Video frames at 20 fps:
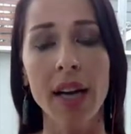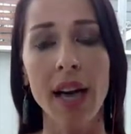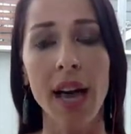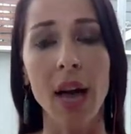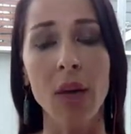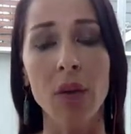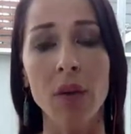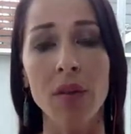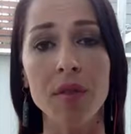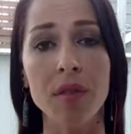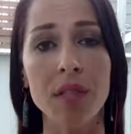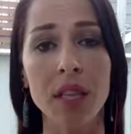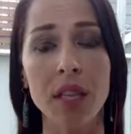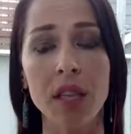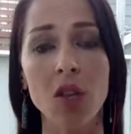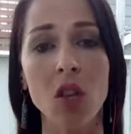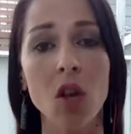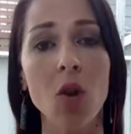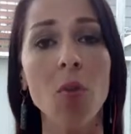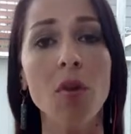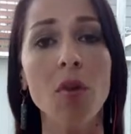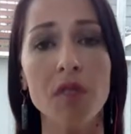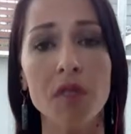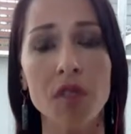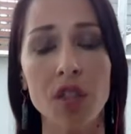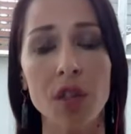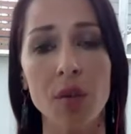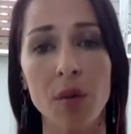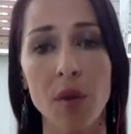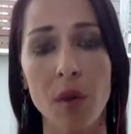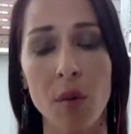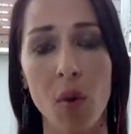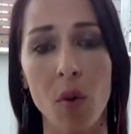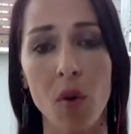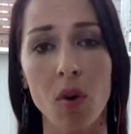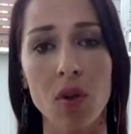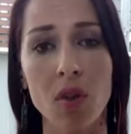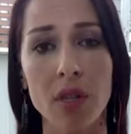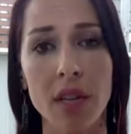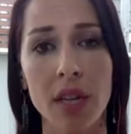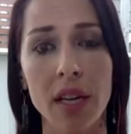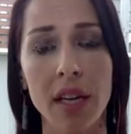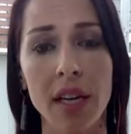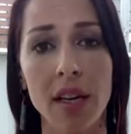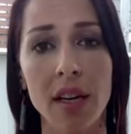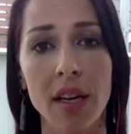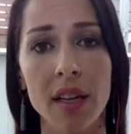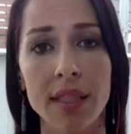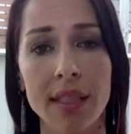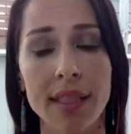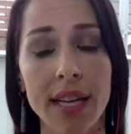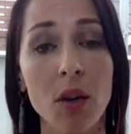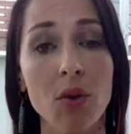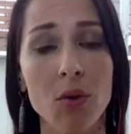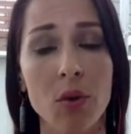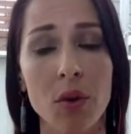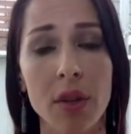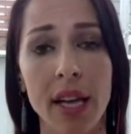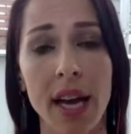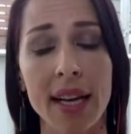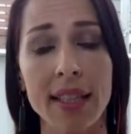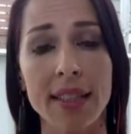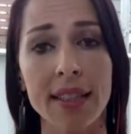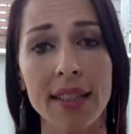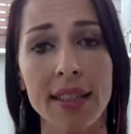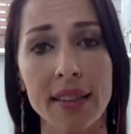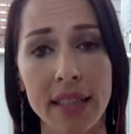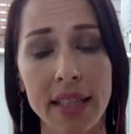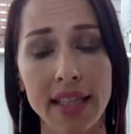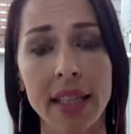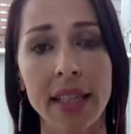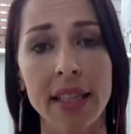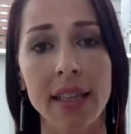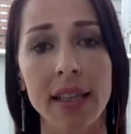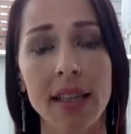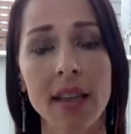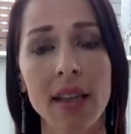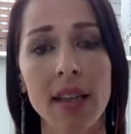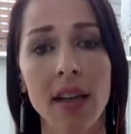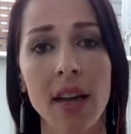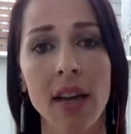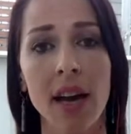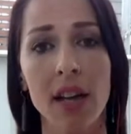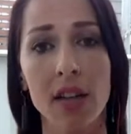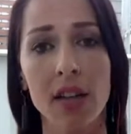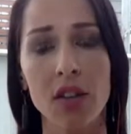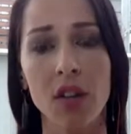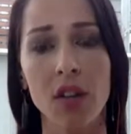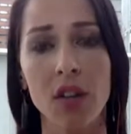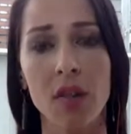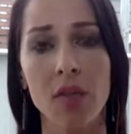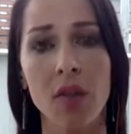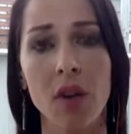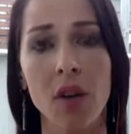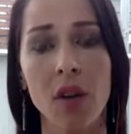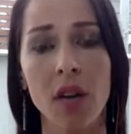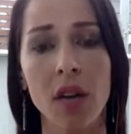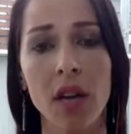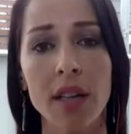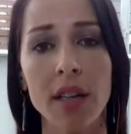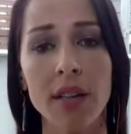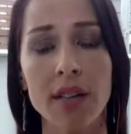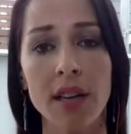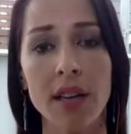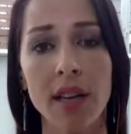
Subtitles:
And we've seen Global Vision reporters getting doused with gasoline, actually, on the front lines.